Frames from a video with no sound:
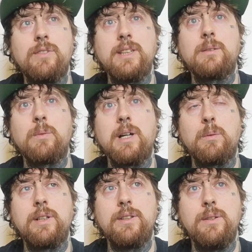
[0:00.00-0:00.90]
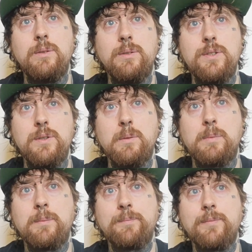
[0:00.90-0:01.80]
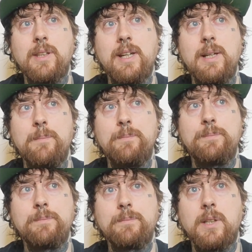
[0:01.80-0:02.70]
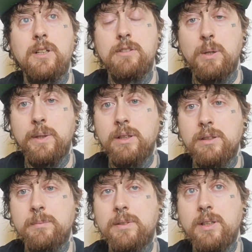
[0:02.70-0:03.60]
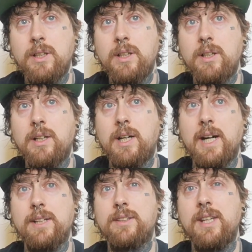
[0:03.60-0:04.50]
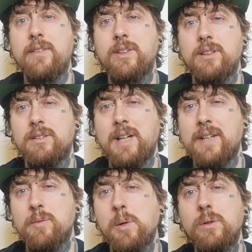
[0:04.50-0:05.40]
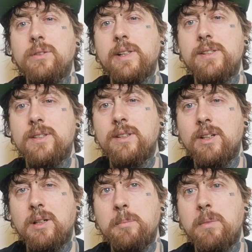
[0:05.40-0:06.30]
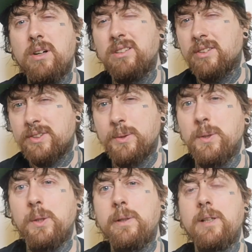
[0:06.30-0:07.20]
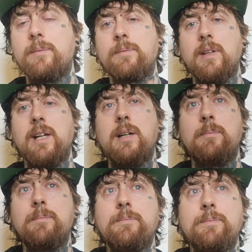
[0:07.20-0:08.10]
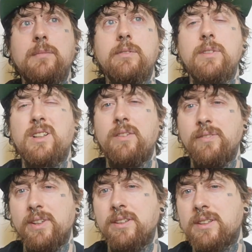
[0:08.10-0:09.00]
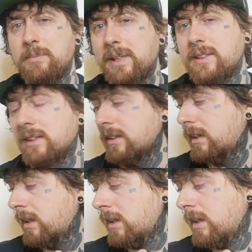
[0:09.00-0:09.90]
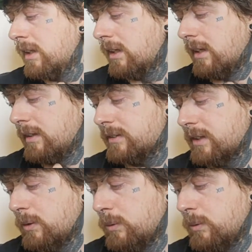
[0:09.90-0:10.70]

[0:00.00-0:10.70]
reason why I wanted to do YouTube, growing up, I just never had the motivation or balls to do it, the confidence basically. So